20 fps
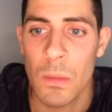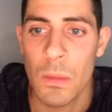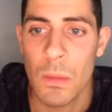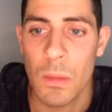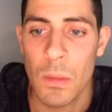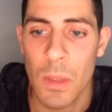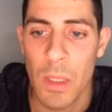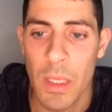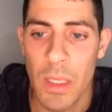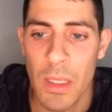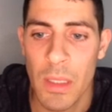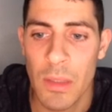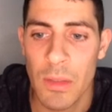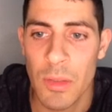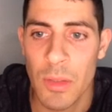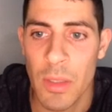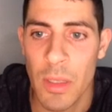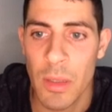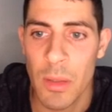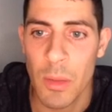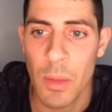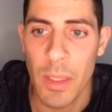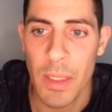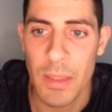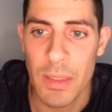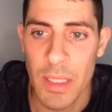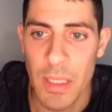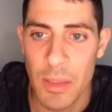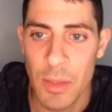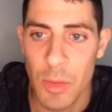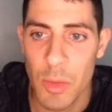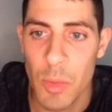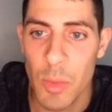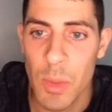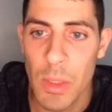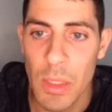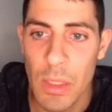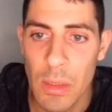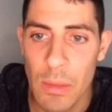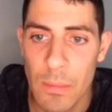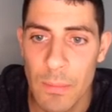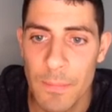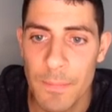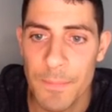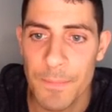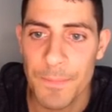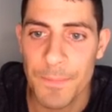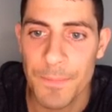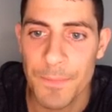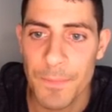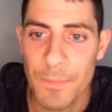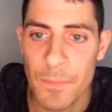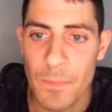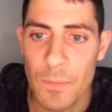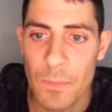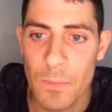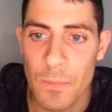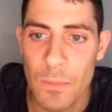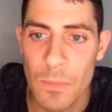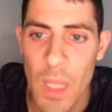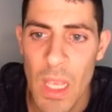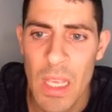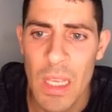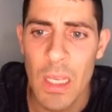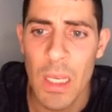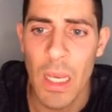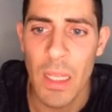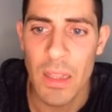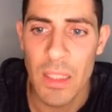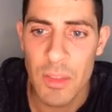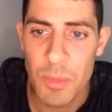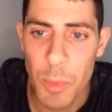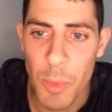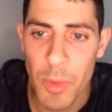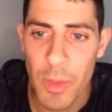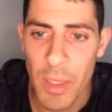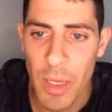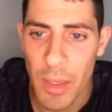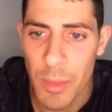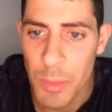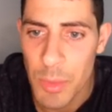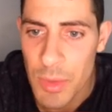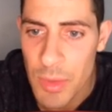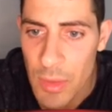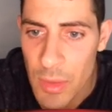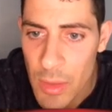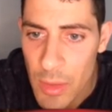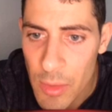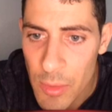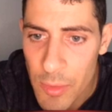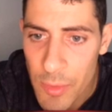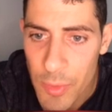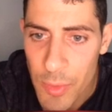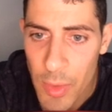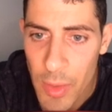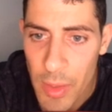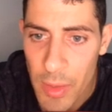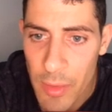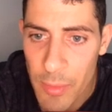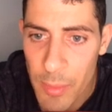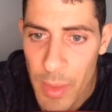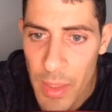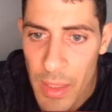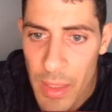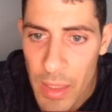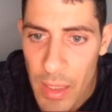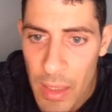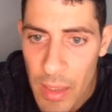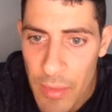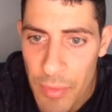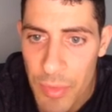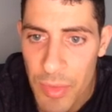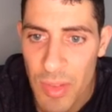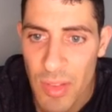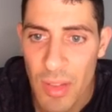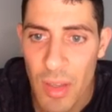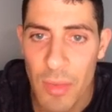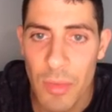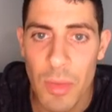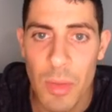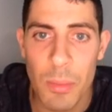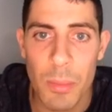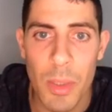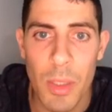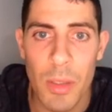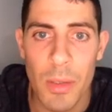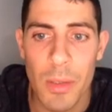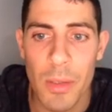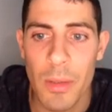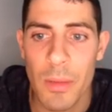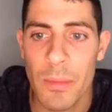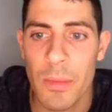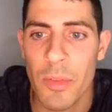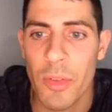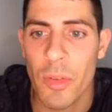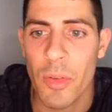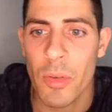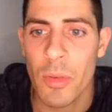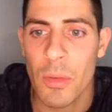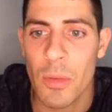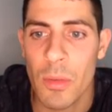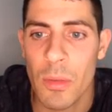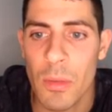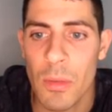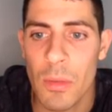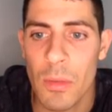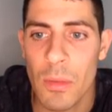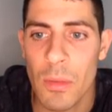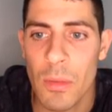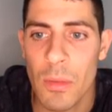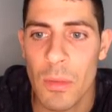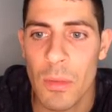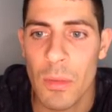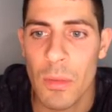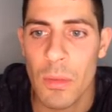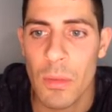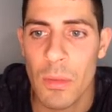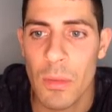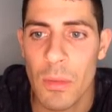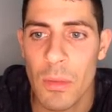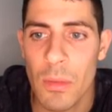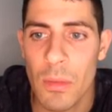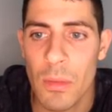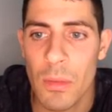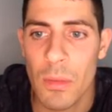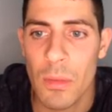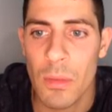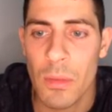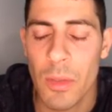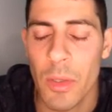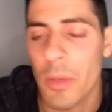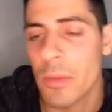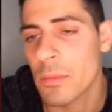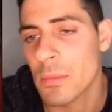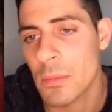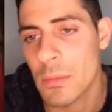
Okay, so now I attack their queen. At this point, I was a little afraid of my f7 pawn, so... No.